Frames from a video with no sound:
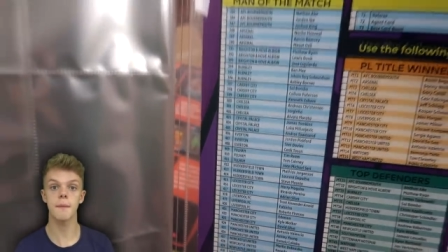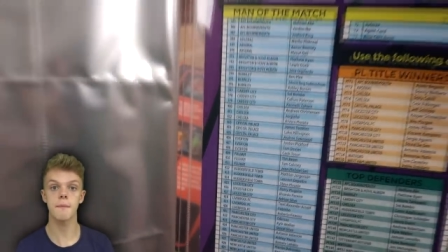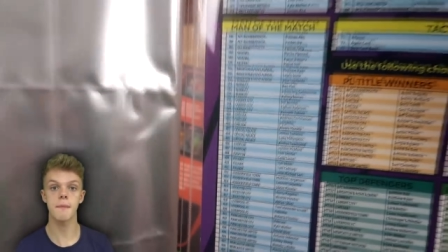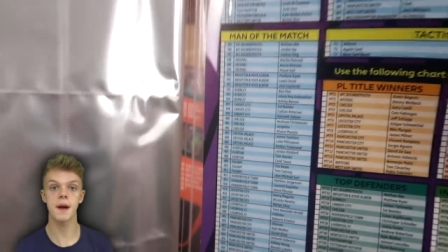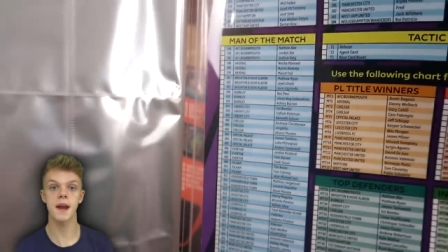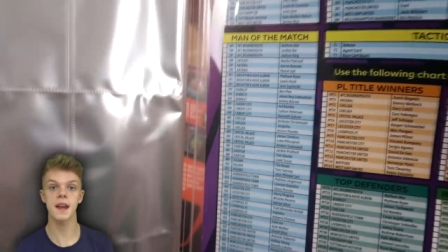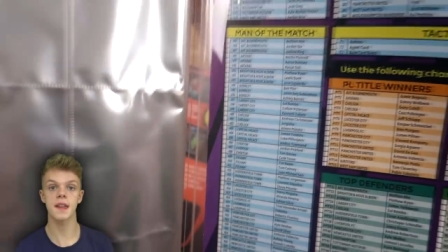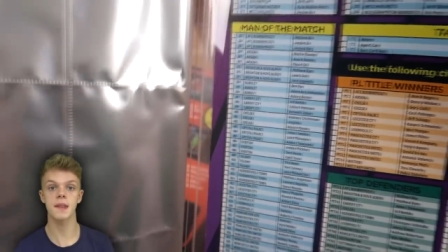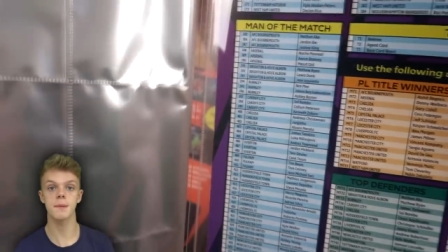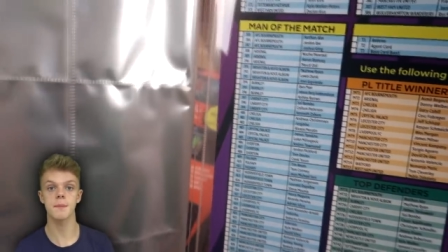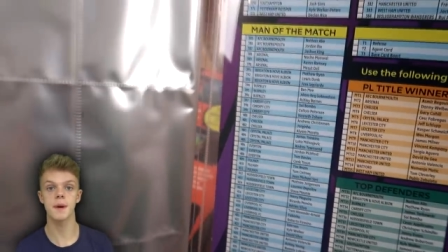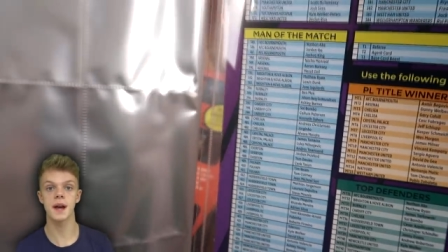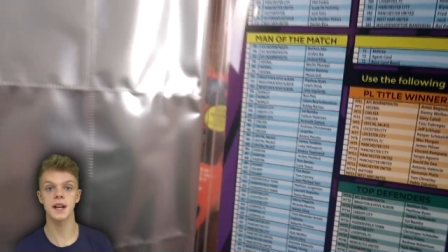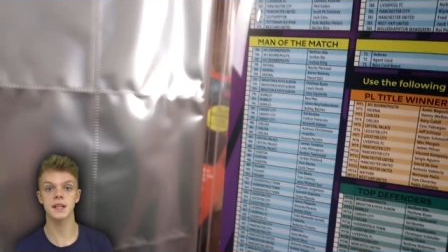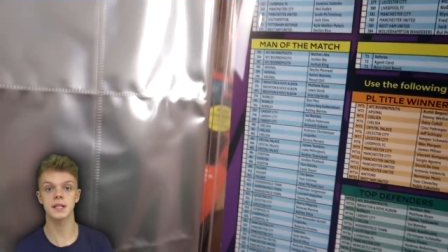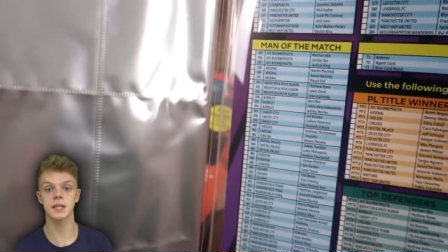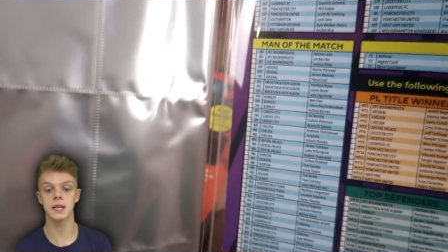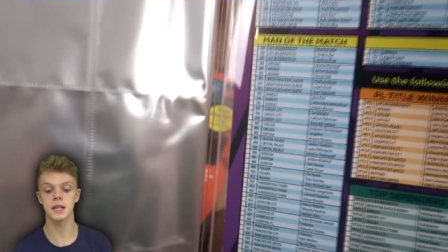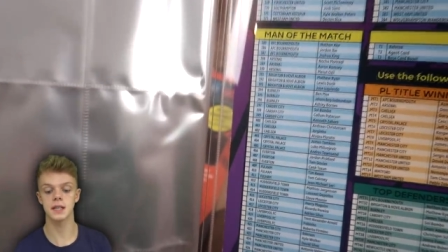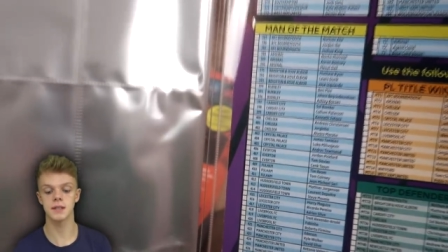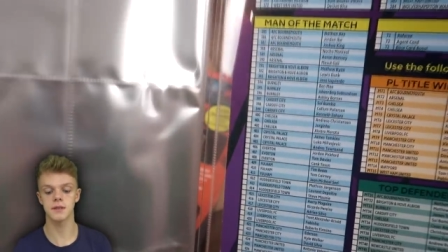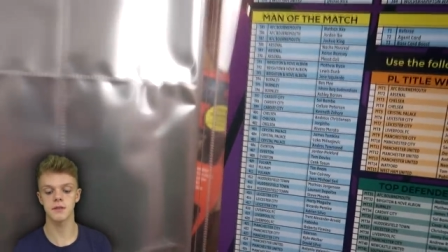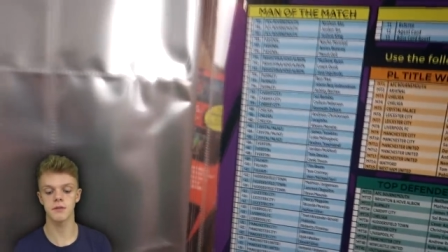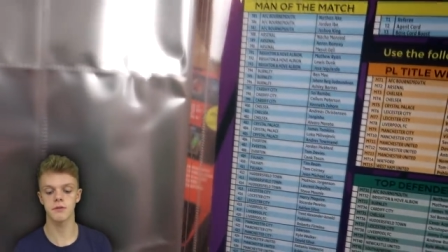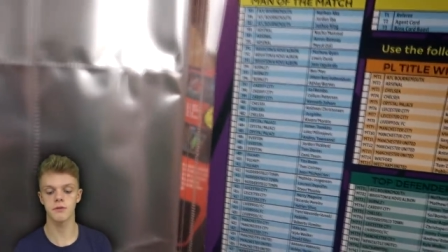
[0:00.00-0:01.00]
man of the
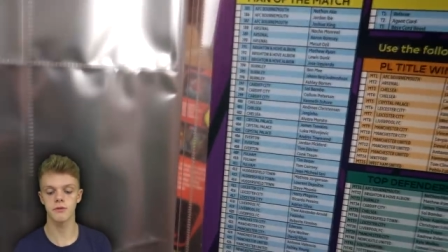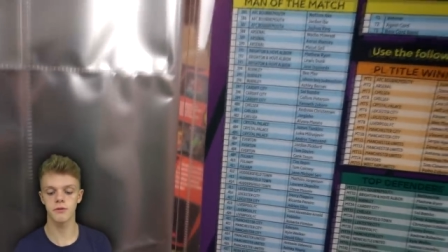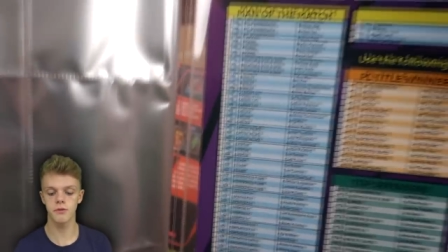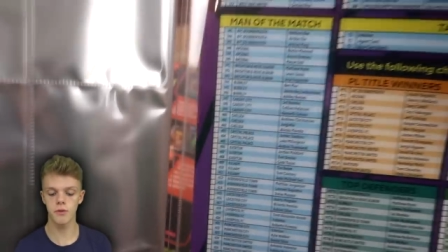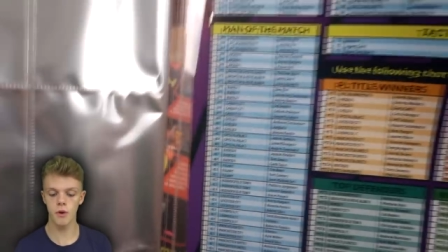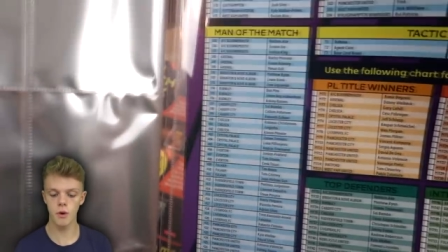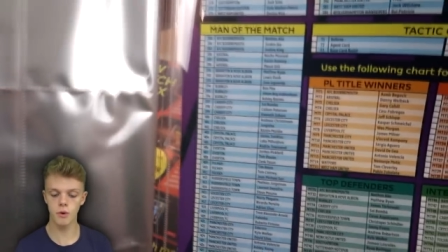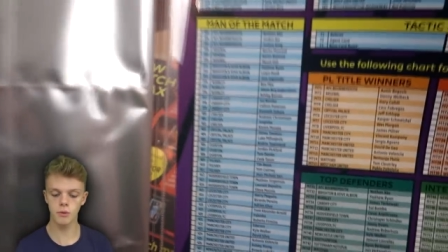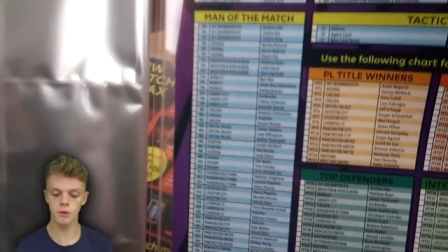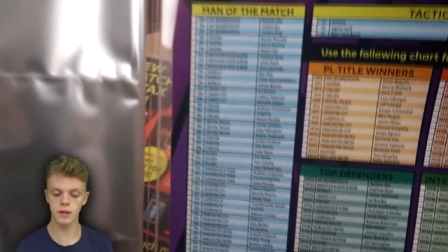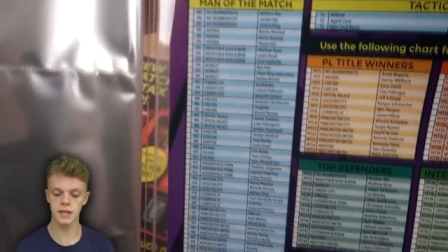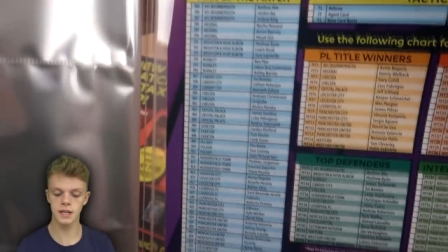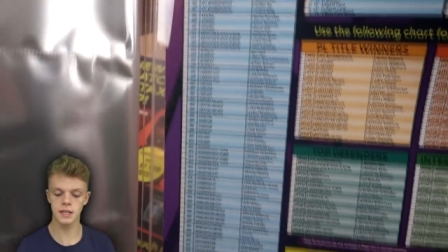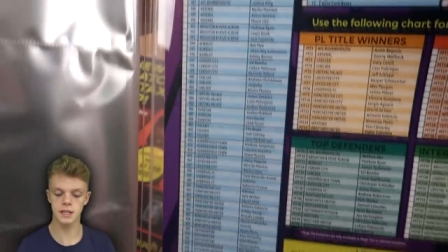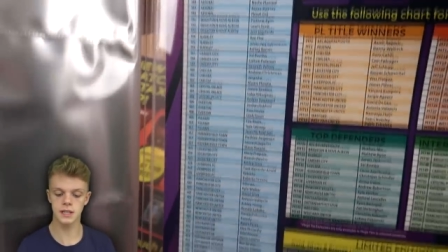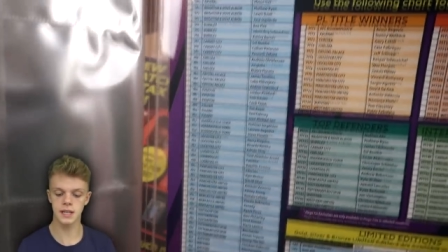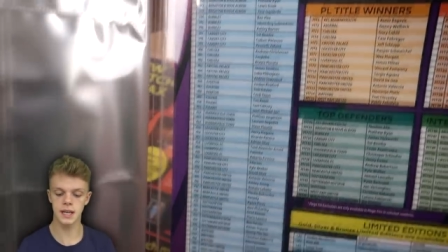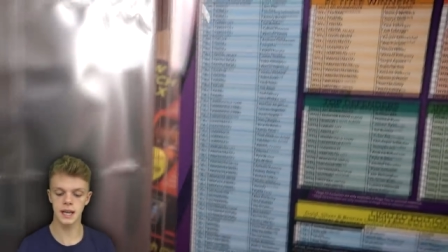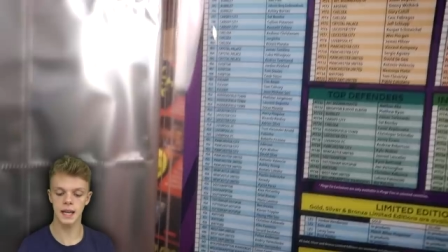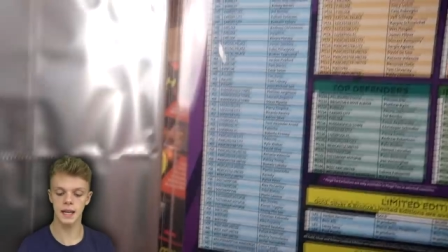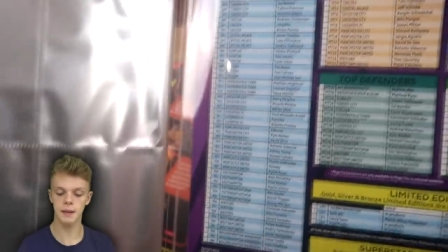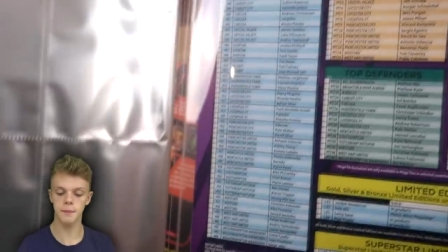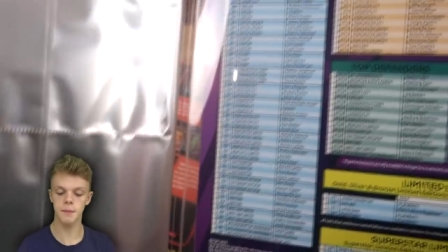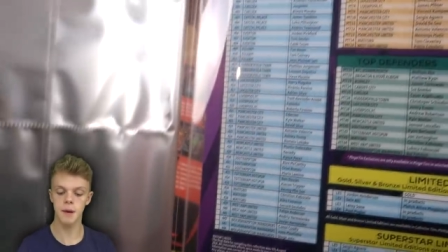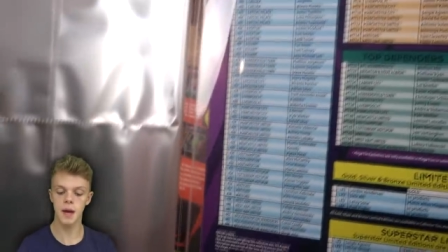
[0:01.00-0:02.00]
matches for each
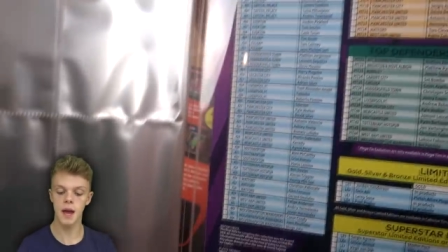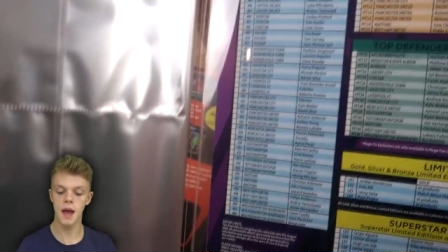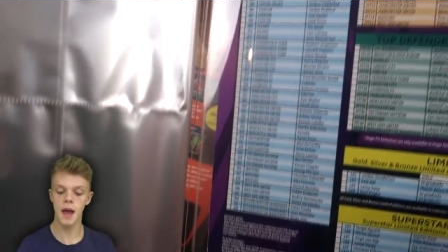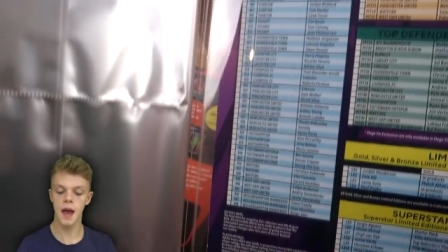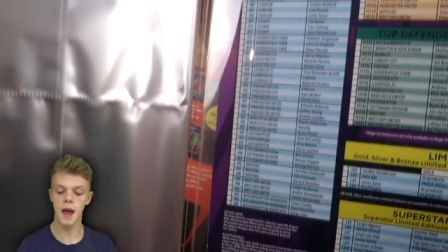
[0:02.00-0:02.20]
team